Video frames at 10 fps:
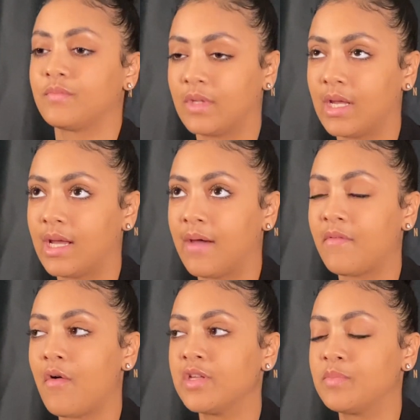Yeah, I've
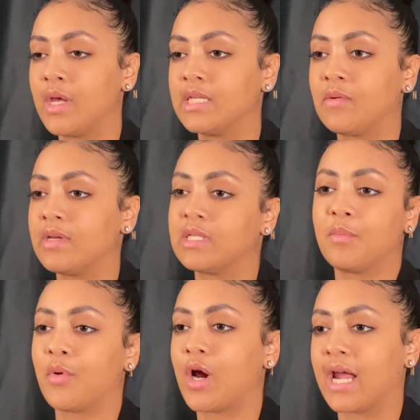always been interested in
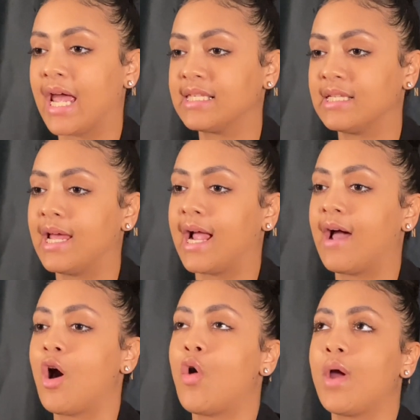broadcasting. Like, I
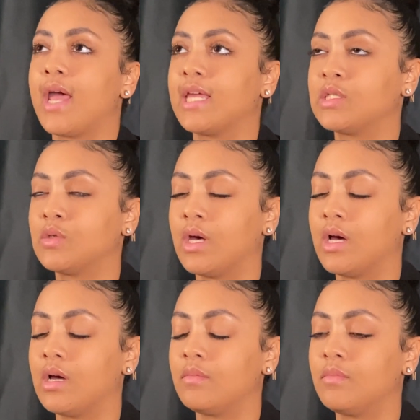always
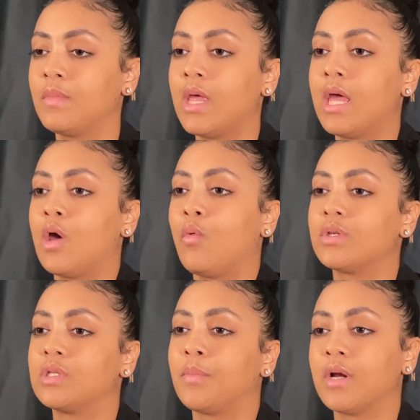
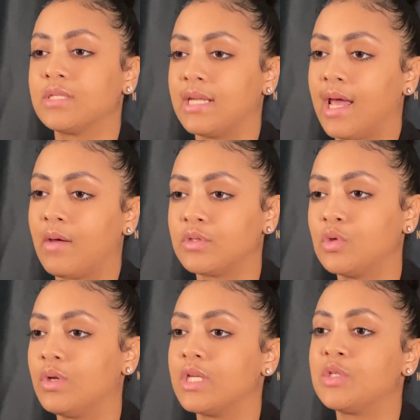was the person that was
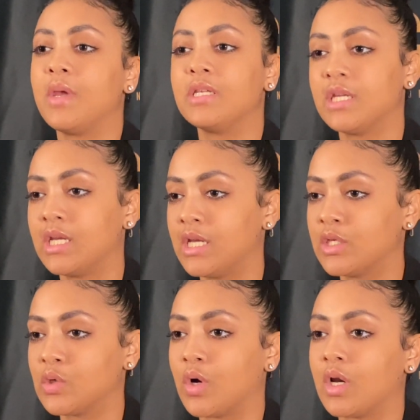doing the
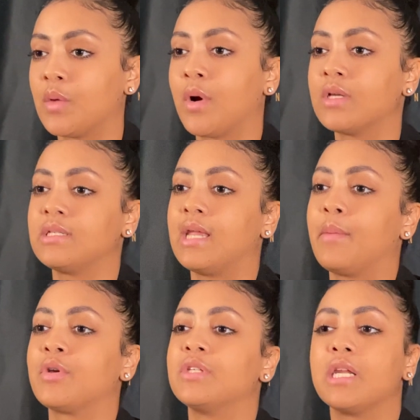speeches or the person that
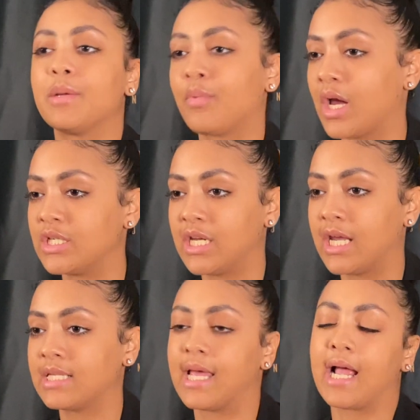presented the
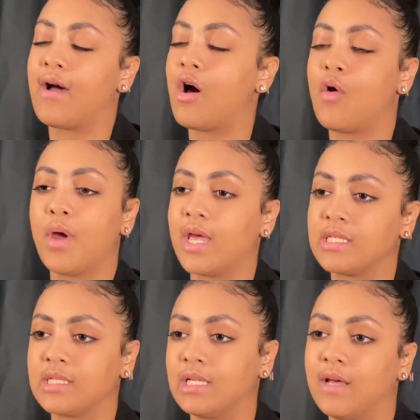projects. Like, I
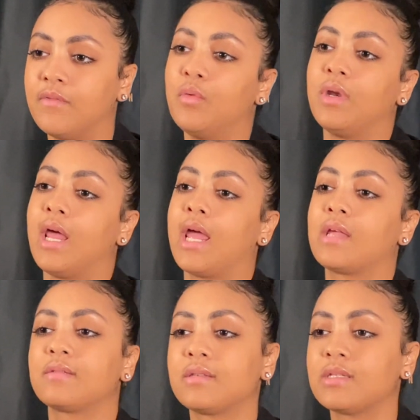always loved doing that.
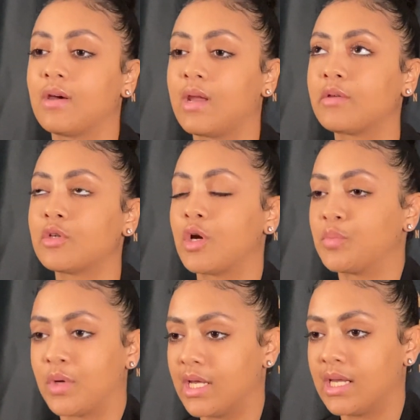So, and I was always
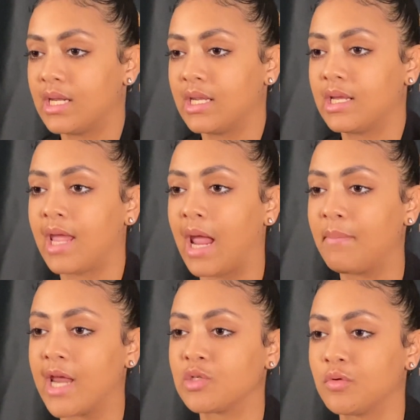pretty good at it. Came
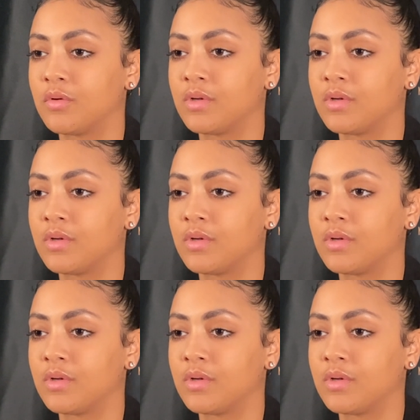natural.